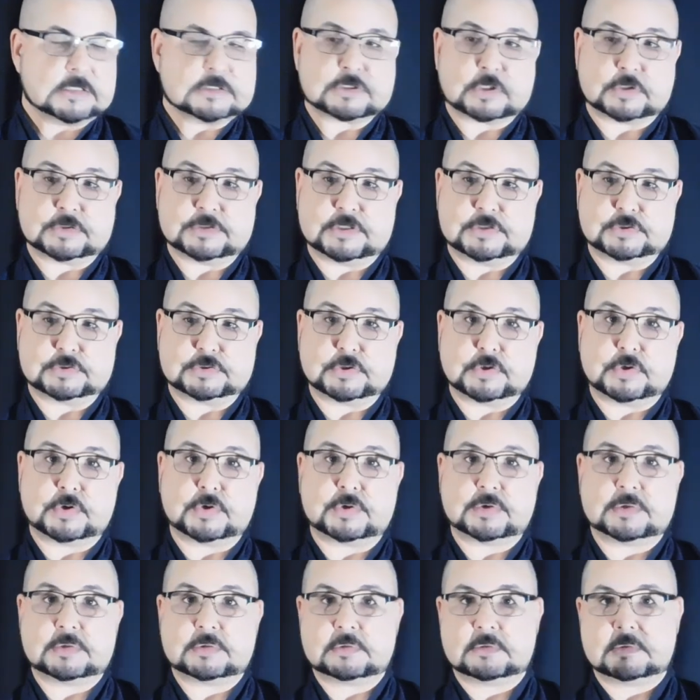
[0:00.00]
So the
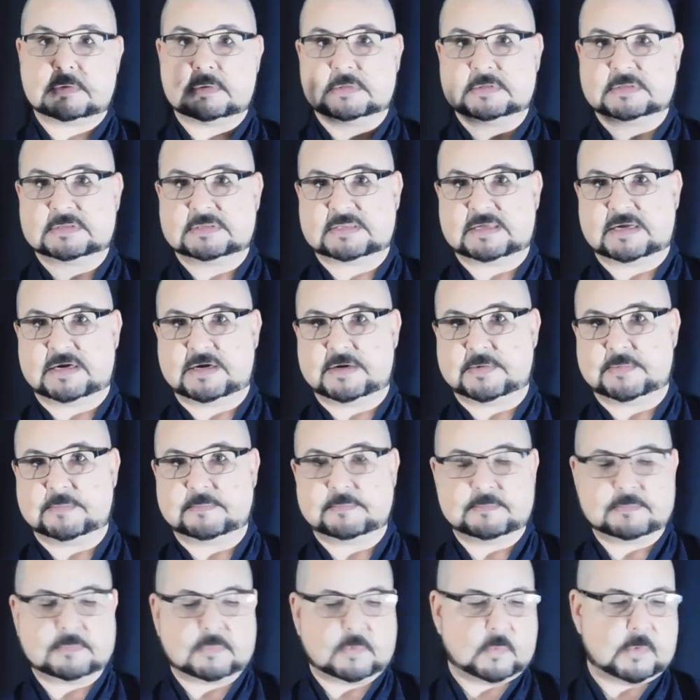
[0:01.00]
third
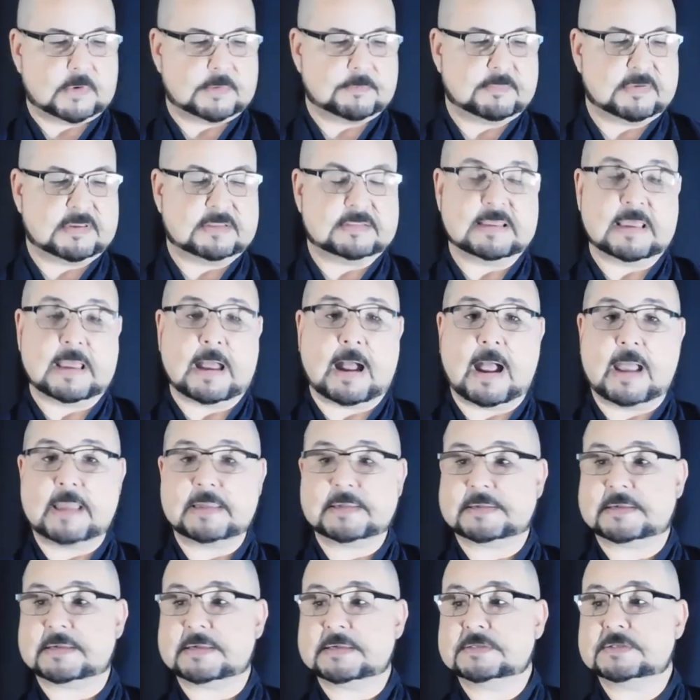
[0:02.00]
term will be the
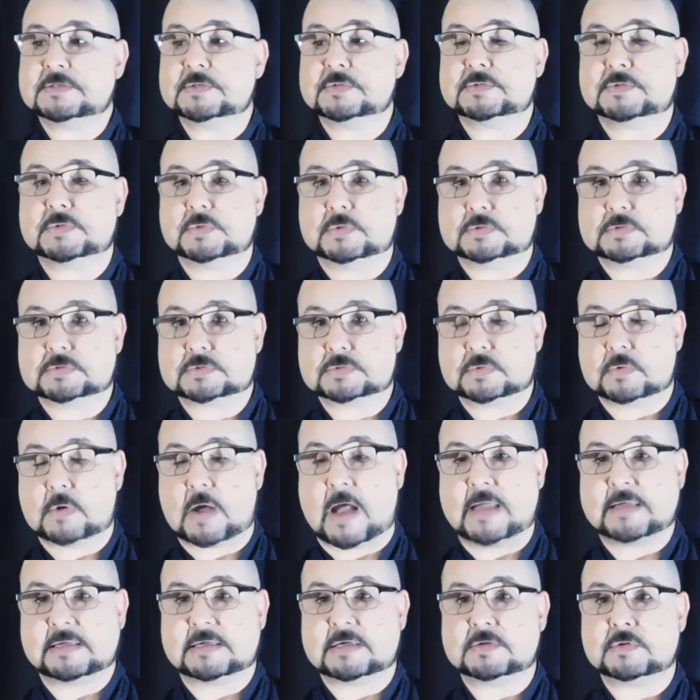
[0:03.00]
Aiki Jujutsu.
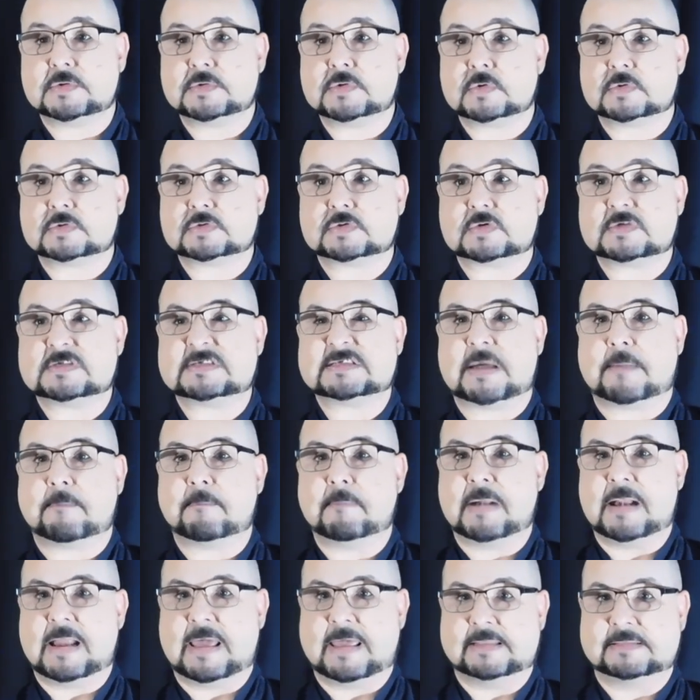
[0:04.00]
Aiki Jujutsu is
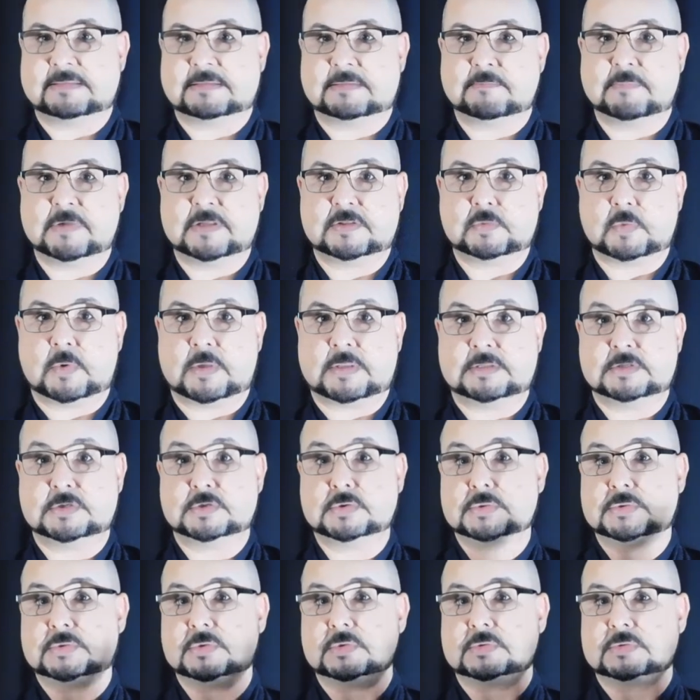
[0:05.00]
a blend between
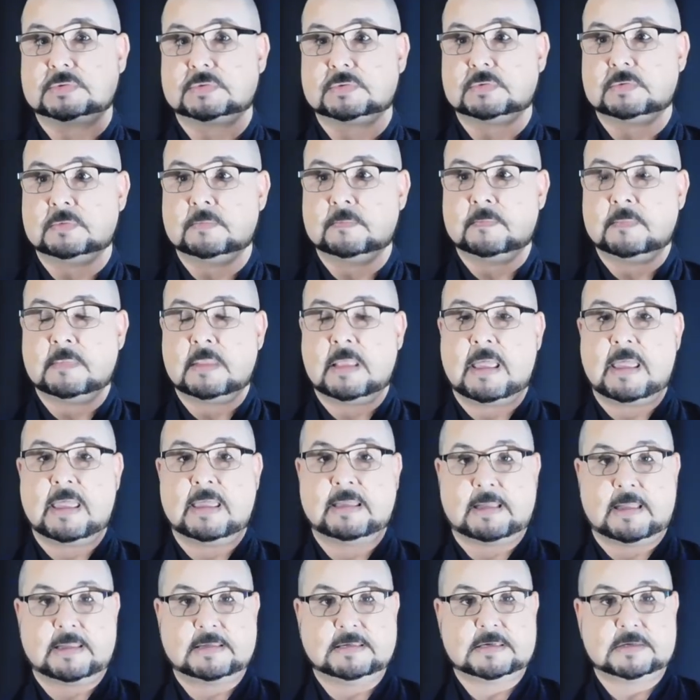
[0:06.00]
Jujutsu
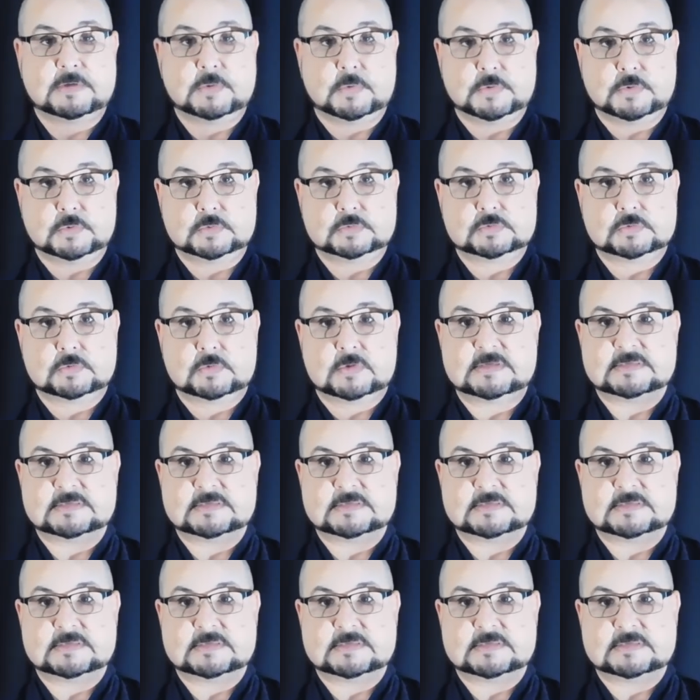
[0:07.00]
and Aiki no Jutsu.